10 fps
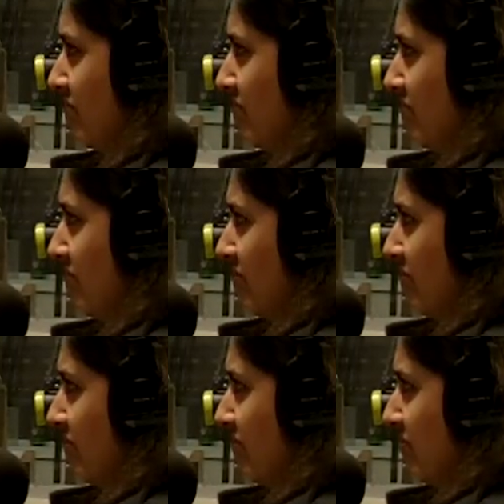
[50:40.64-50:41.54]

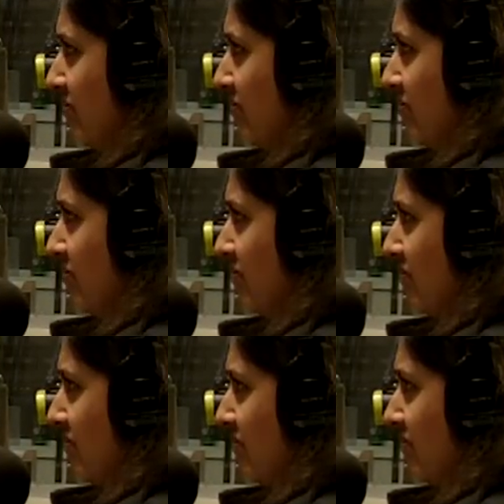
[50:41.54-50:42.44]

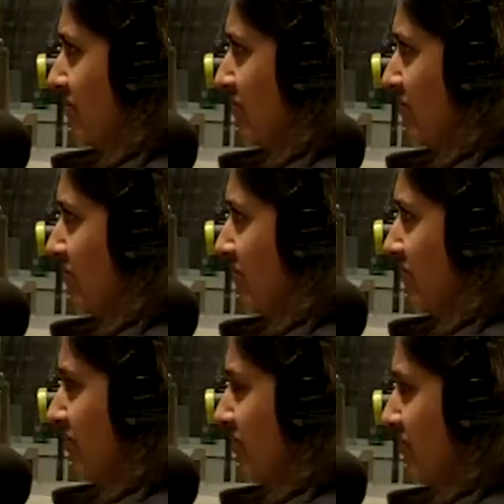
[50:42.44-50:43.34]

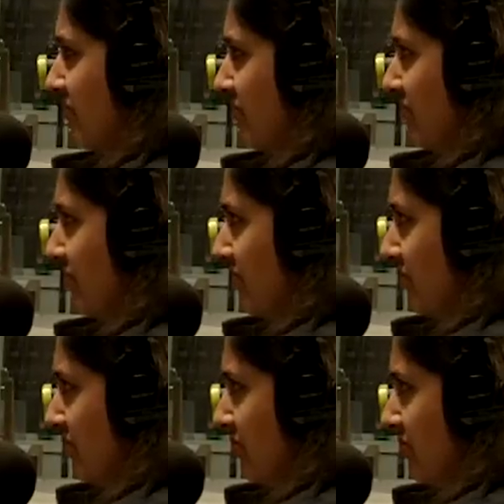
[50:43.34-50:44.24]

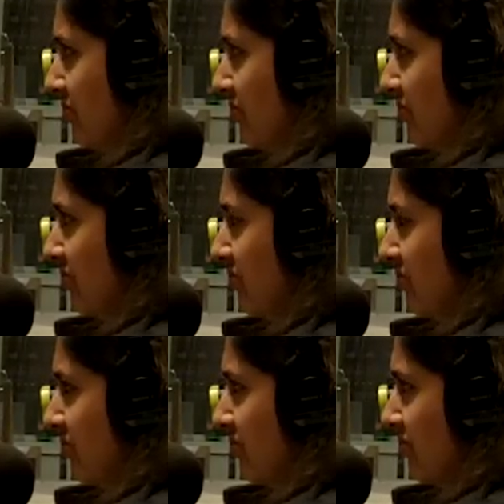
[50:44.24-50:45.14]

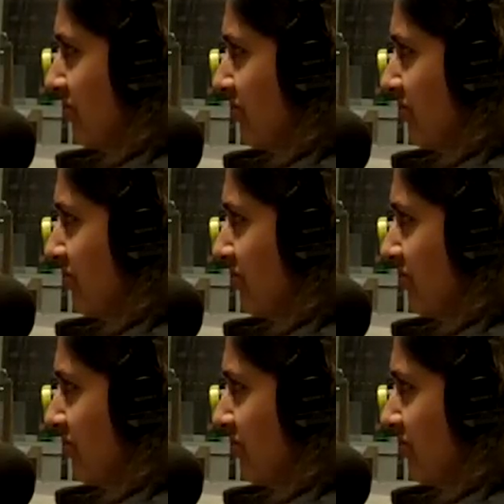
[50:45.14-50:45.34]
This person isn't speaking.